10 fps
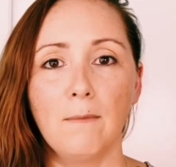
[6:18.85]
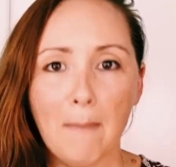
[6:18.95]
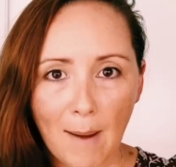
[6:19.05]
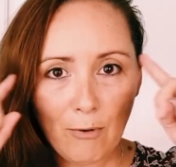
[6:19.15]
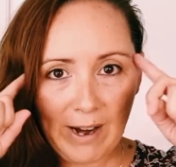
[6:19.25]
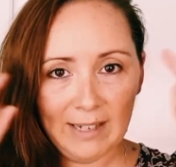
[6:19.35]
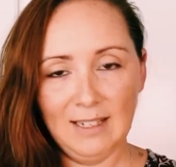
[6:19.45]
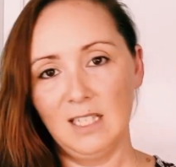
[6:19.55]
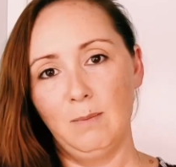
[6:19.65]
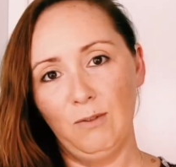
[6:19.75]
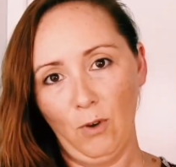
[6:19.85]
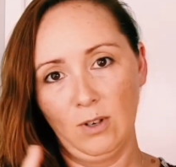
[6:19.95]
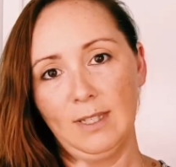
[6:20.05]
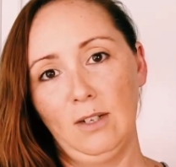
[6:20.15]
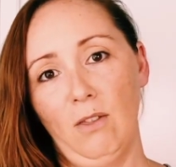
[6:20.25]
My brain needs to be
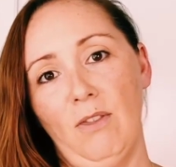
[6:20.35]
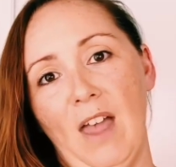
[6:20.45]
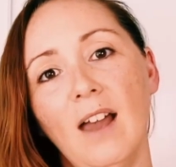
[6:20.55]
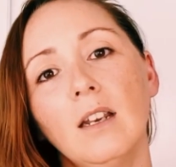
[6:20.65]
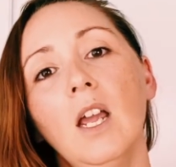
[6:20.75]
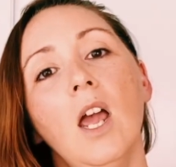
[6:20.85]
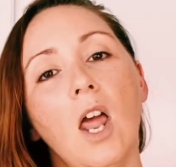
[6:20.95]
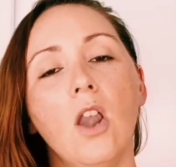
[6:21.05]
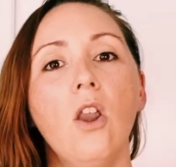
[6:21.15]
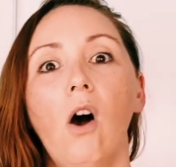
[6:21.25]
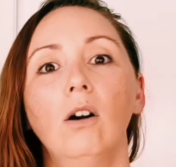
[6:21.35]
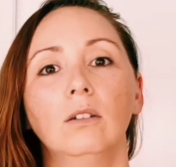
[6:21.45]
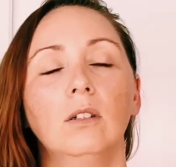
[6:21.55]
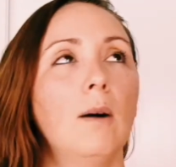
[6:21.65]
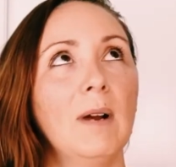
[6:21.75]
focusing on that, not,
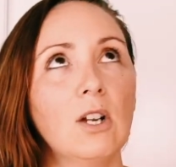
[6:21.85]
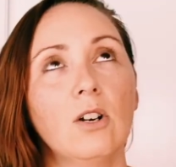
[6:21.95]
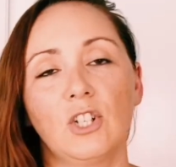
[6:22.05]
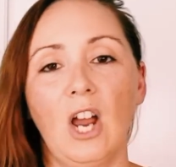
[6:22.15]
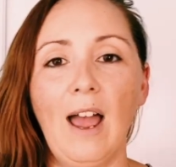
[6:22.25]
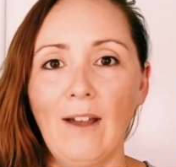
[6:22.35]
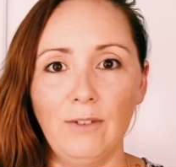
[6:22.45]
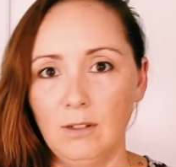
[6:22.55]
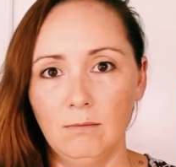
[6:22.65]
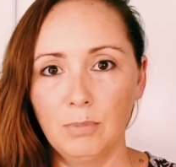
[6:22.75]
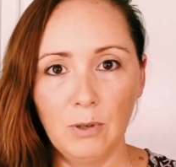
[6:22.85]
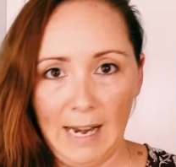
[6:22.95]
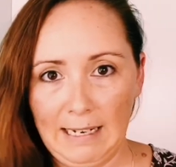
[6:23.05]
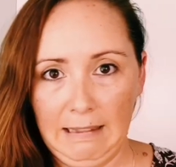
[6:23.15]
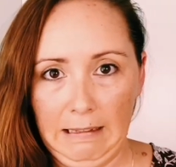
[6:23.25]
oh my gosh, I haven't put
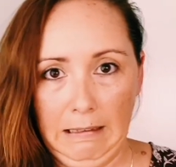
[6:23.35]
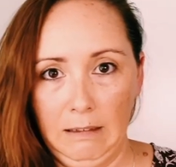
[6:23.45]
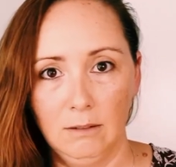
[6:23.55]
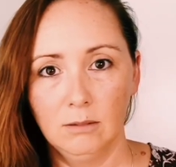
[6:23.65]
anything